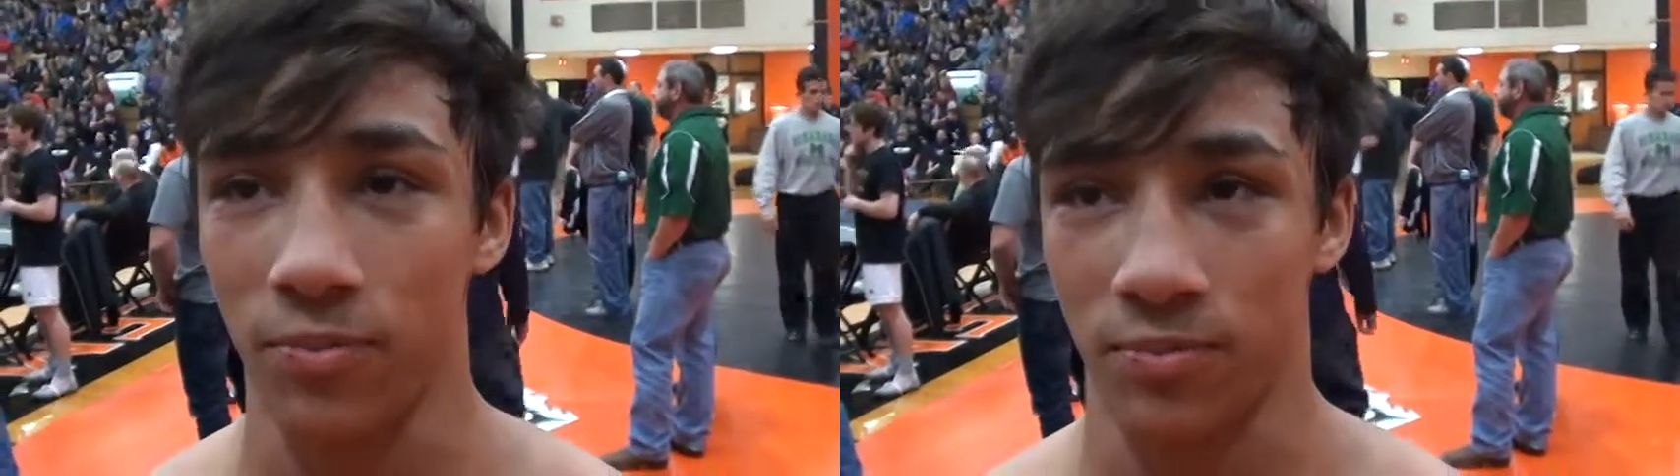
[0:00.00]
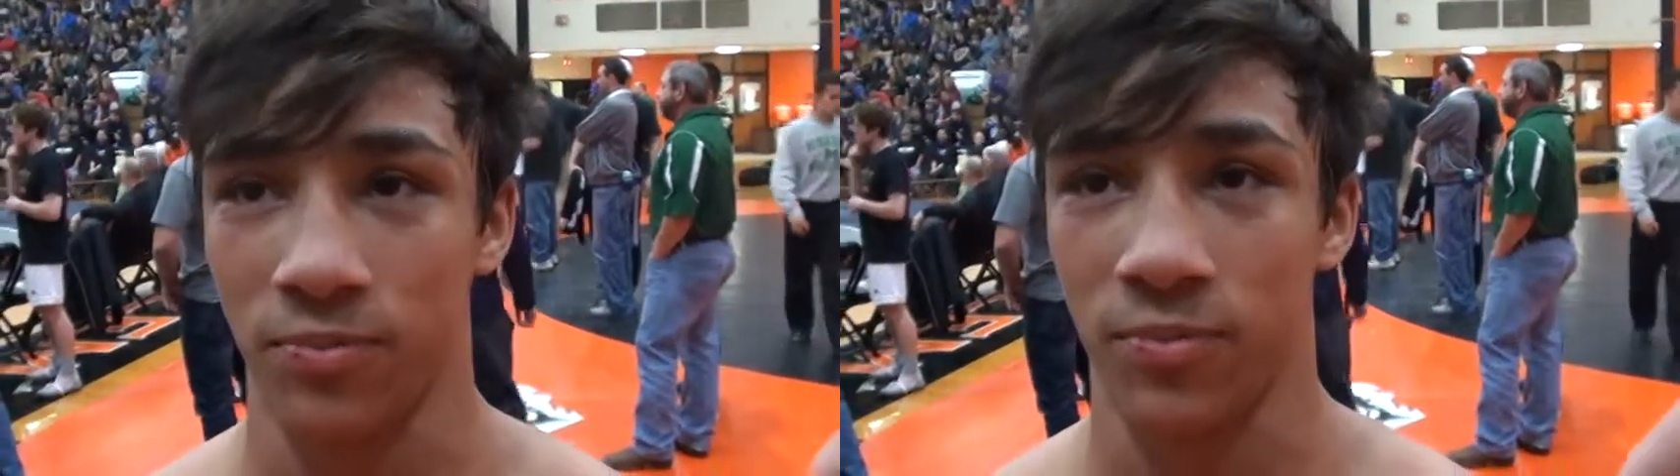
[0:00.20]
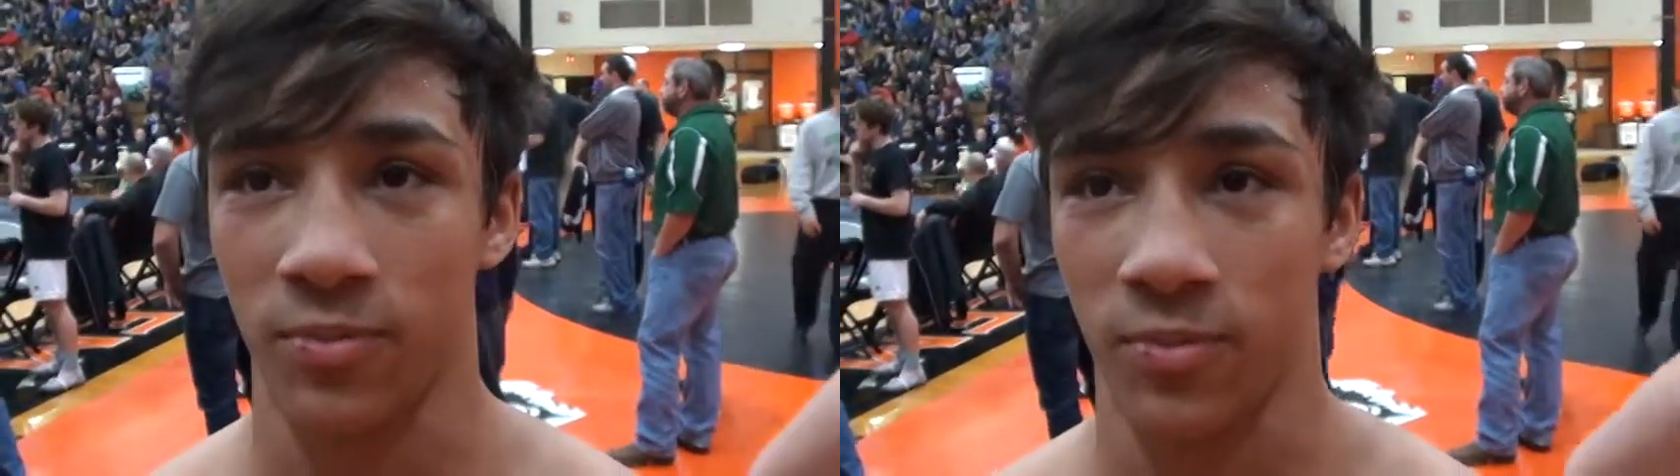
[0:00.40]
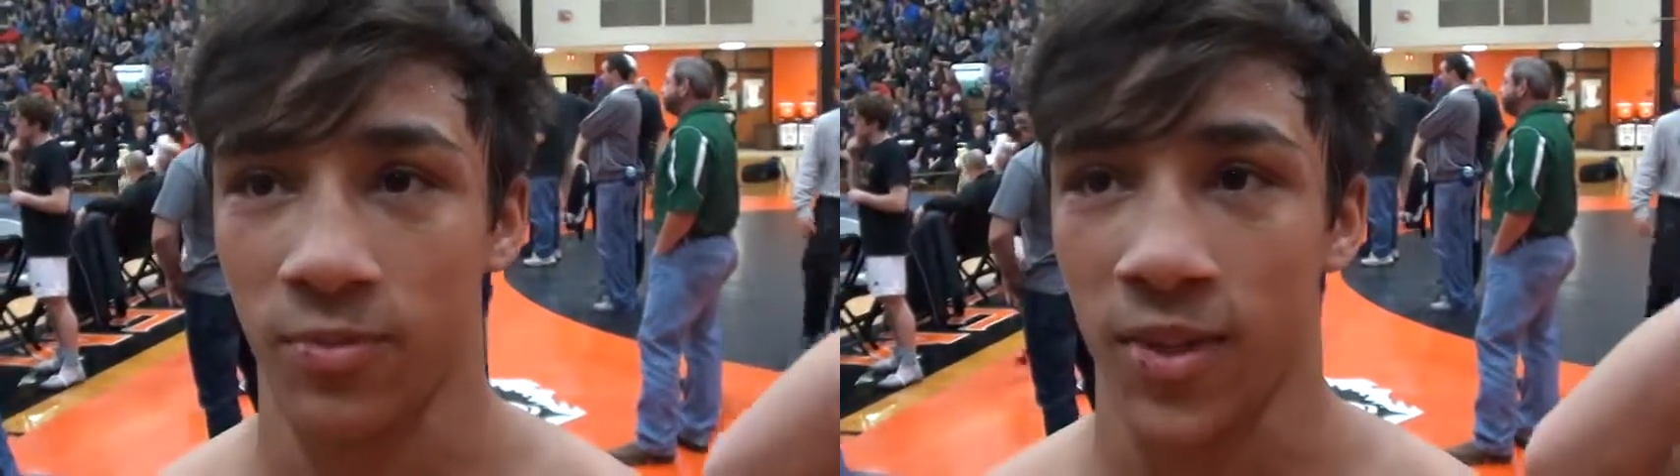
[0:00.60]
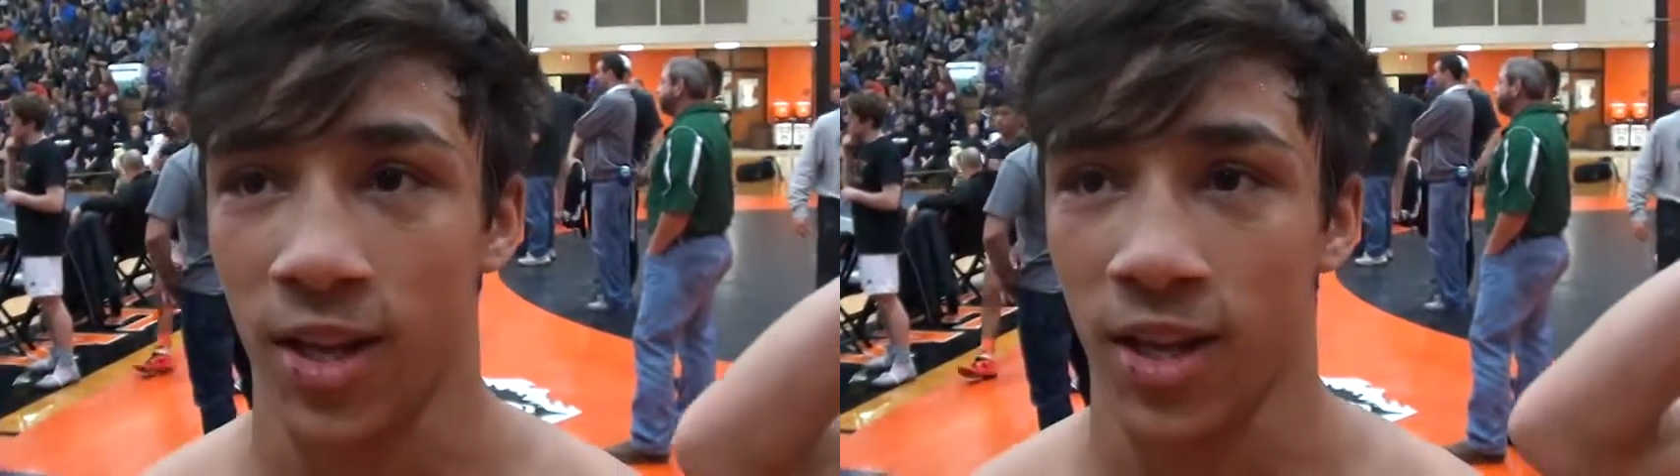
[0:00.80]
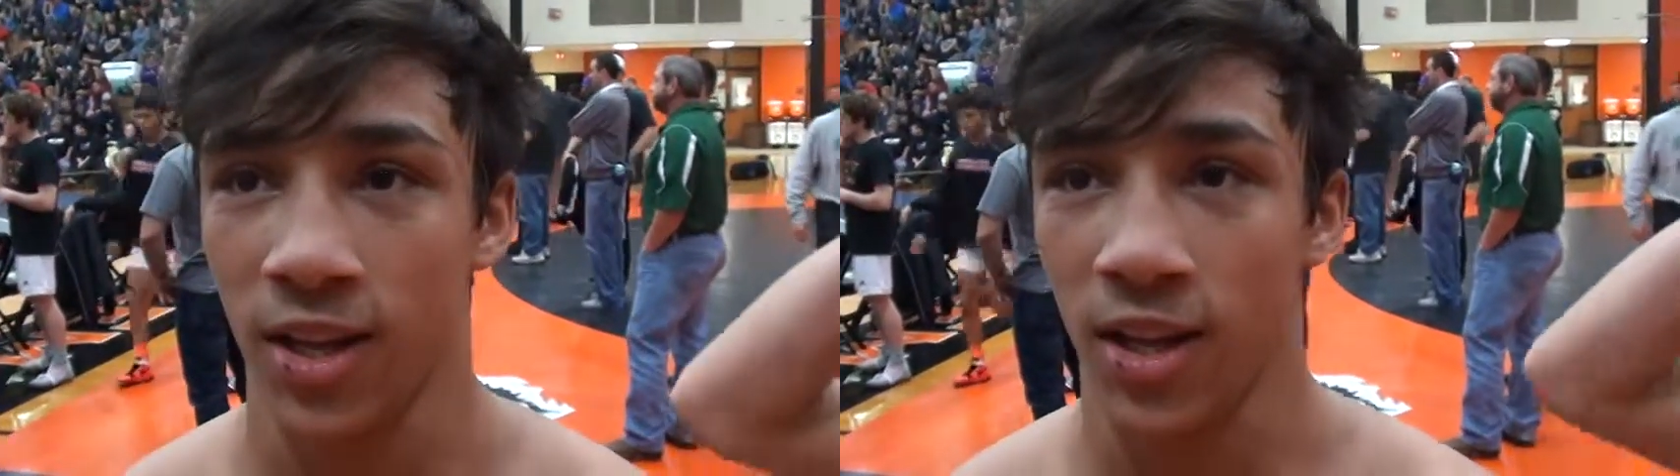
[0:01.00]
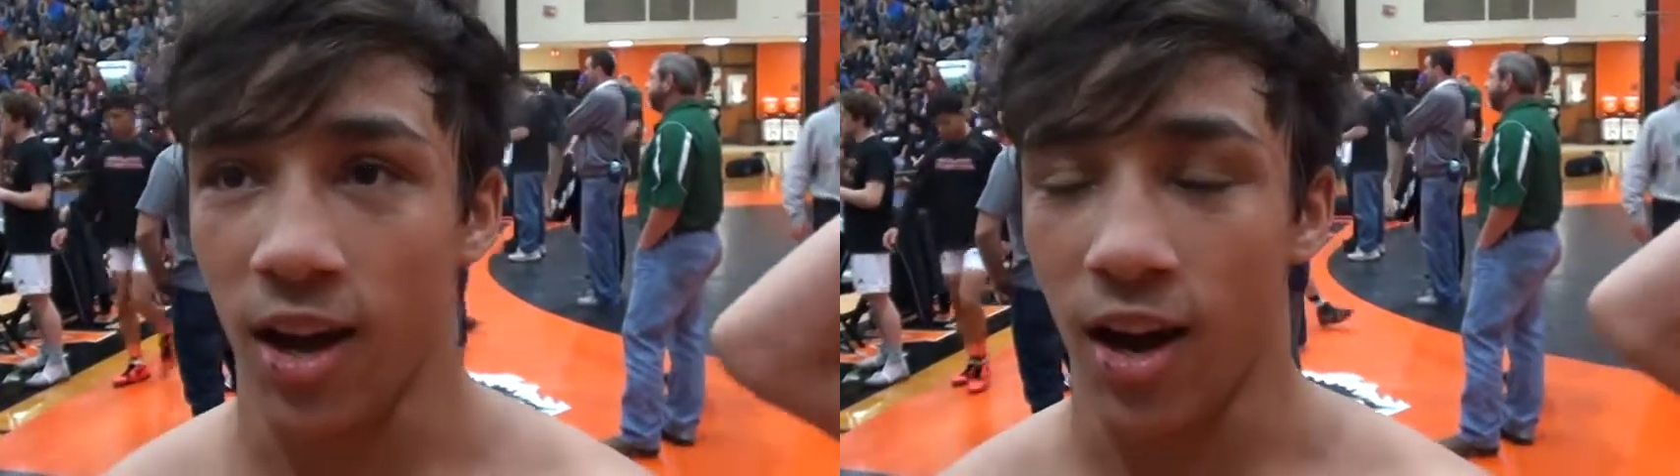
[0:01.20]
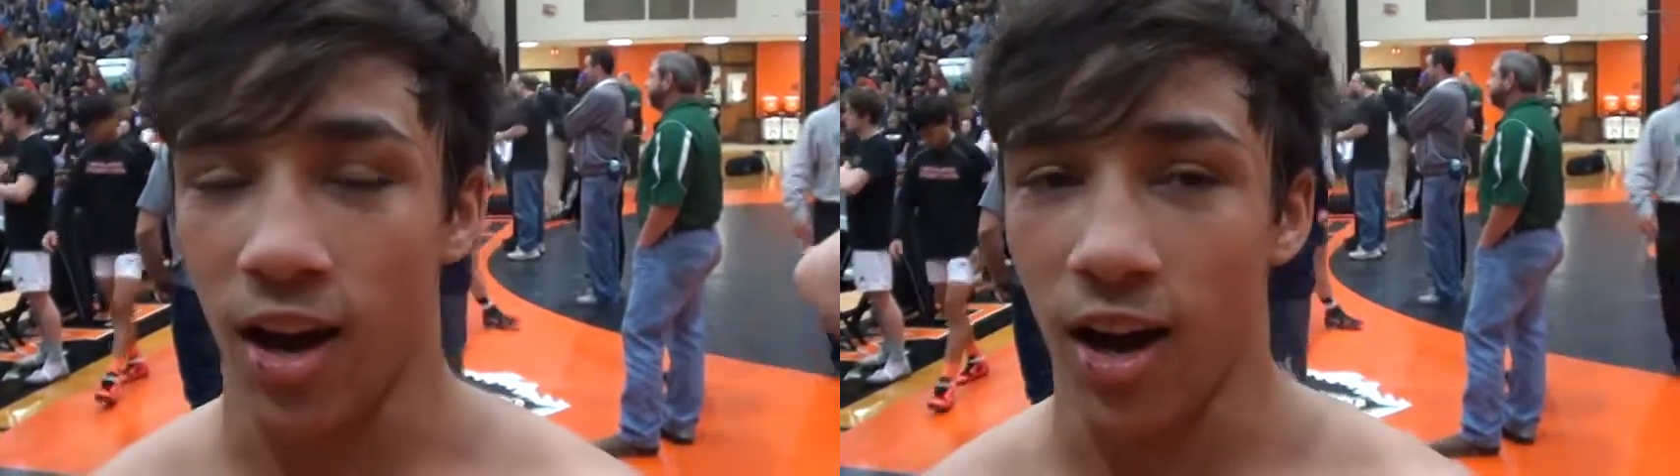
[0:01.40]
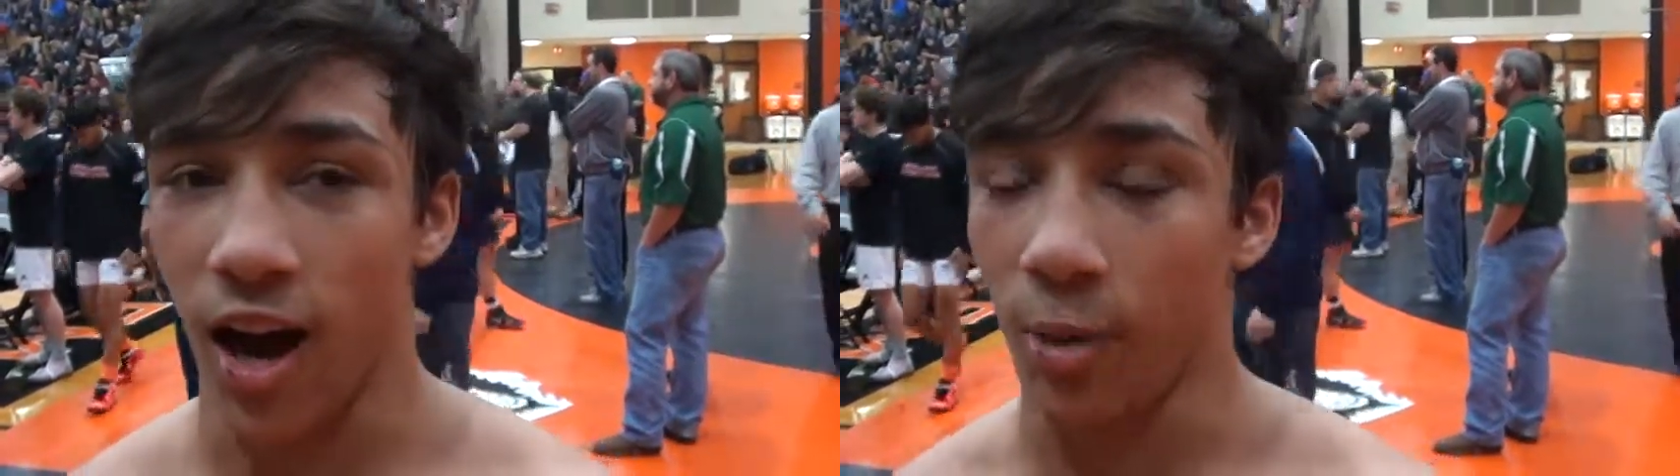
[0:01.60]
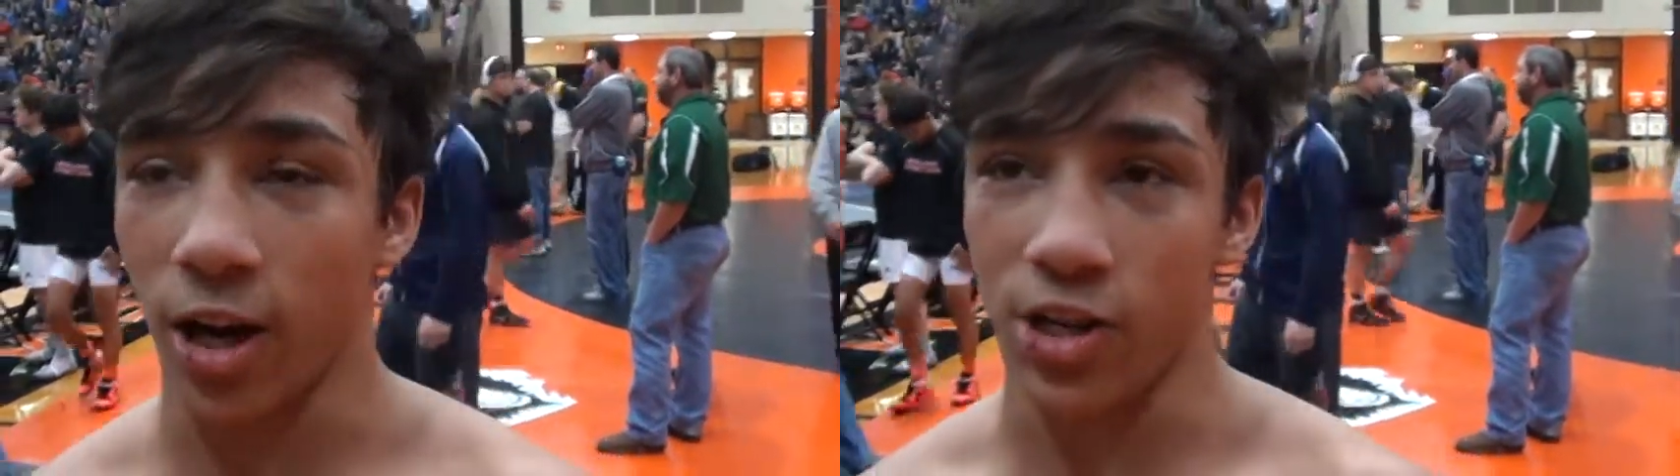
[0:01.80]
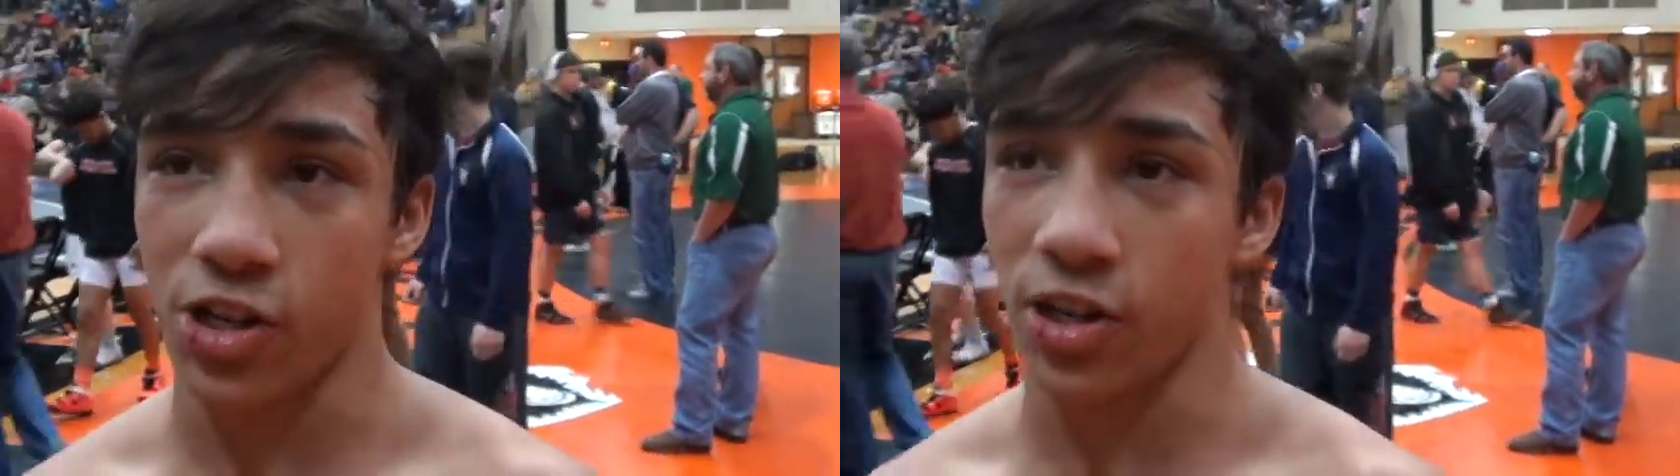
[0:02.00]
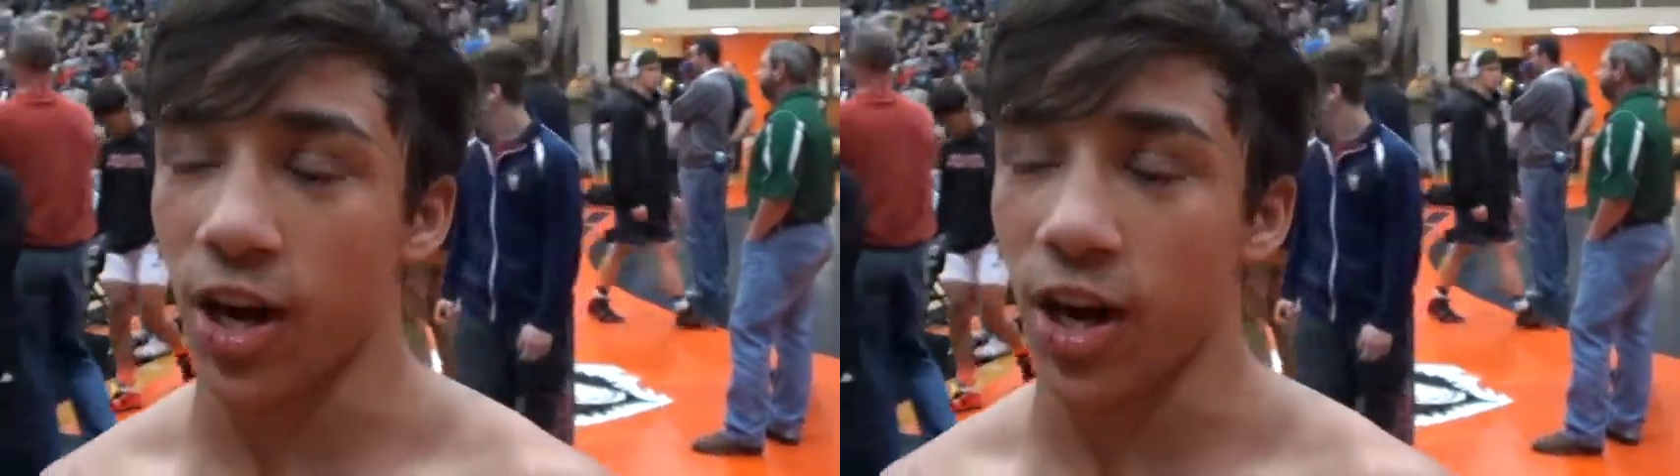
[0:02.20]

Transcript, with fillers: Where could you see him at? Uh, I'm not sure.